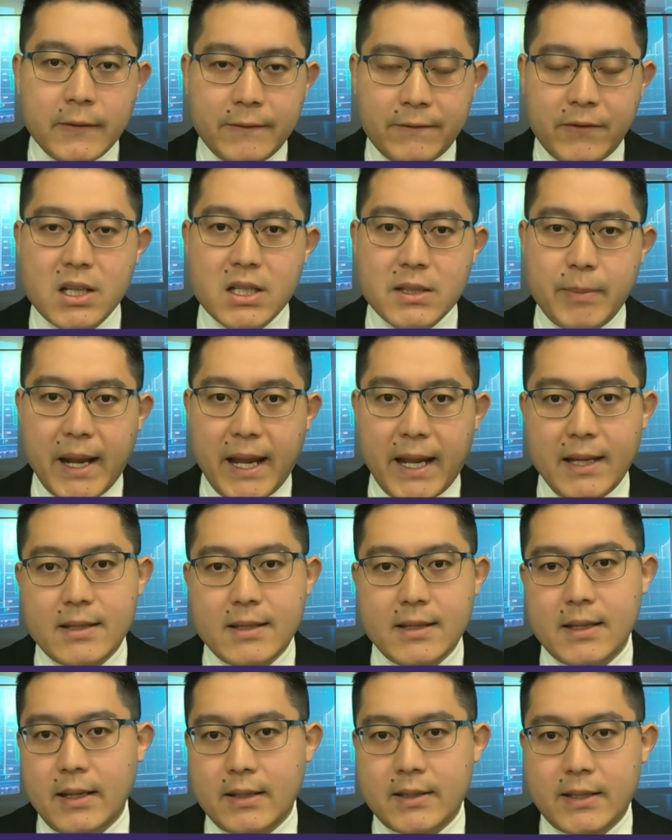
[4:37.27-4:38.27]
The first
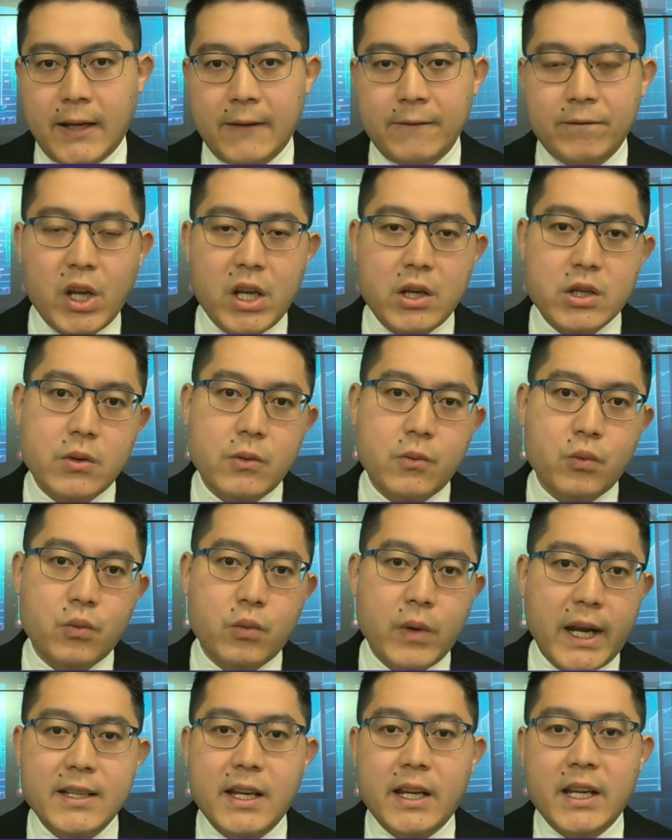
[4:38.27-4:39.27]
pace is the
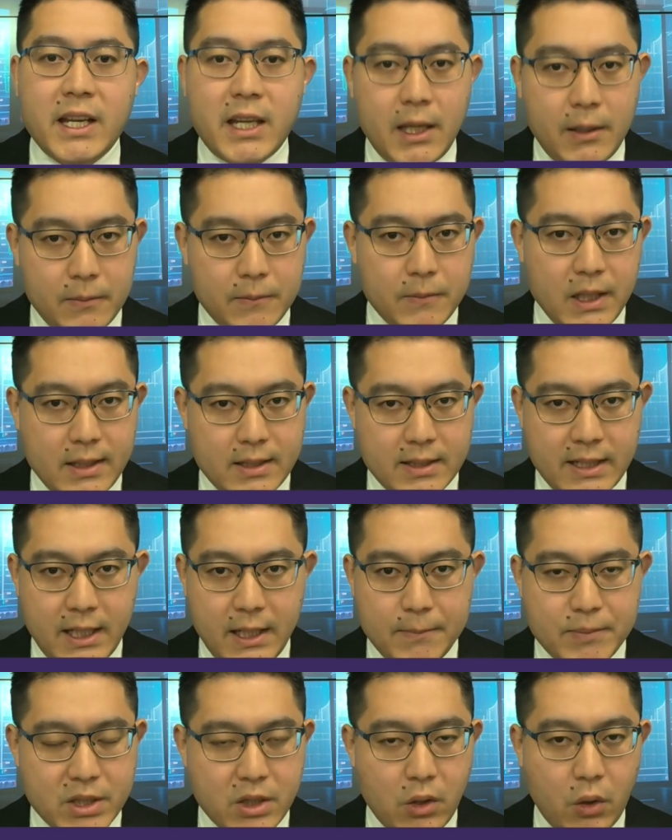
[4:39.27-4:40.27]
inflation rate. It, keep, it
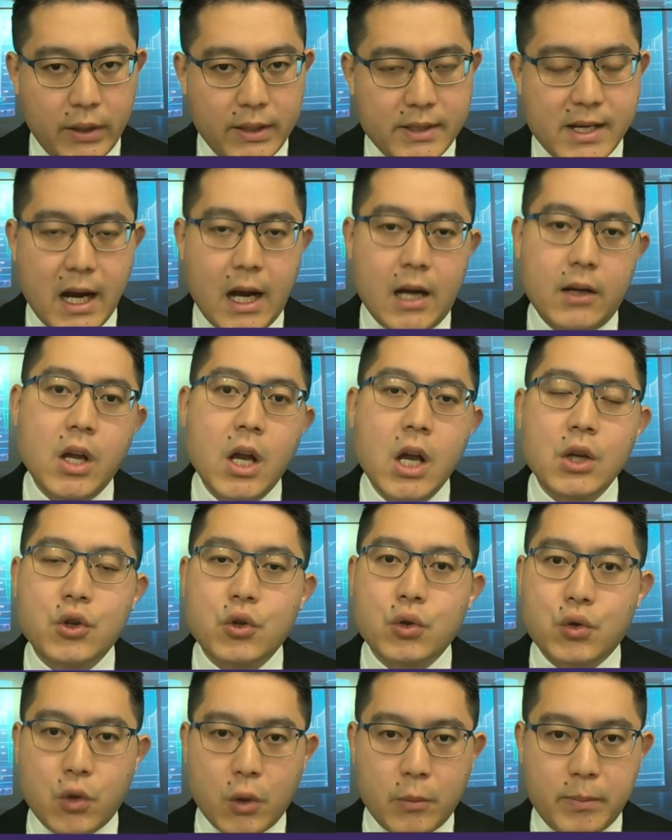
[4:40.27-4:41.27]
keeps going down
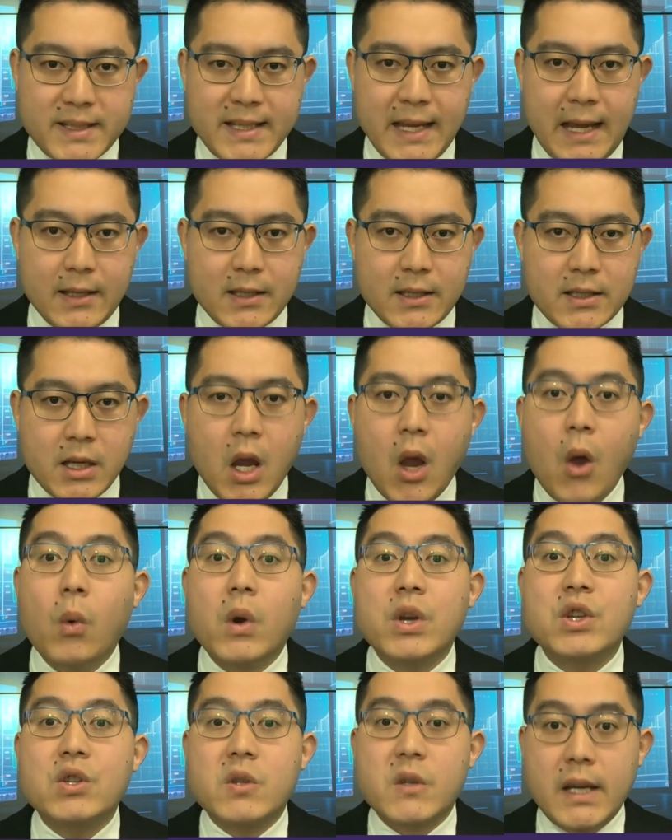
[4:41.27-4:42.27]
to 2%,
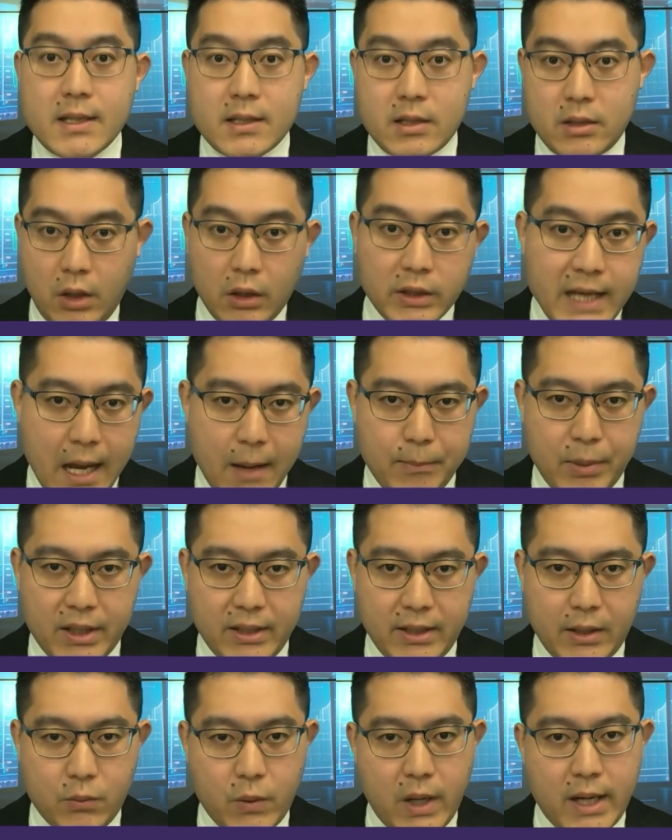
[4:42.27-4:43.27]
which is not
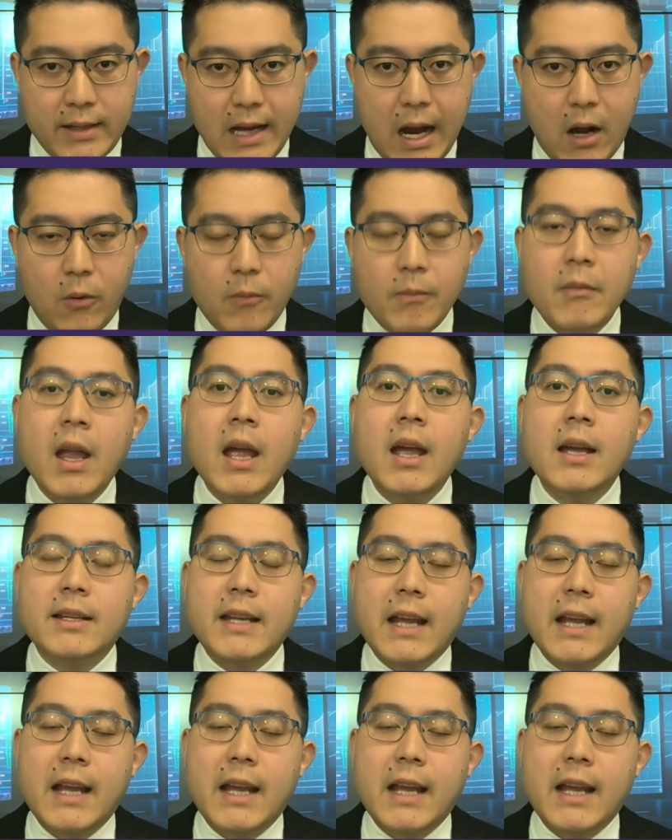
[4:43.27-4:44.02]
happening right now.